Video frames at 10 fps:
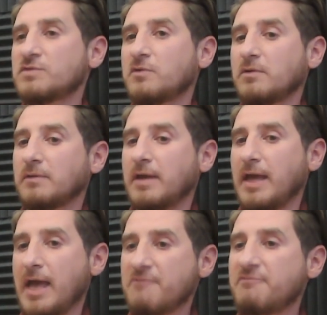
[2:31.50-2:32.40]
of all,
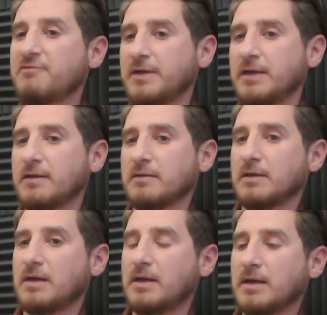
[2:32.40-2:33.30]
every
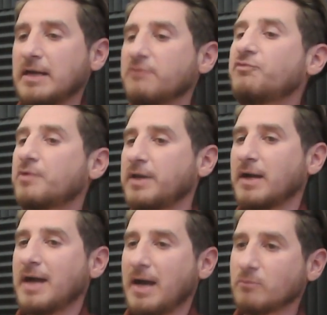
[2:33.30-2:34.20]
California
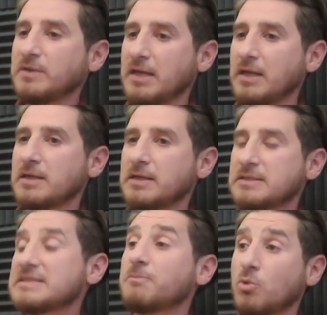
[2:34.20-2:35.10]
county
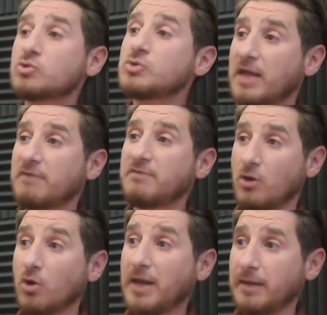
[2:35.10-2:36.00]
is supposed to have a
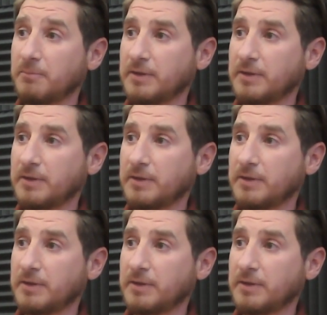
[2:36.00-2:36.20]
law library.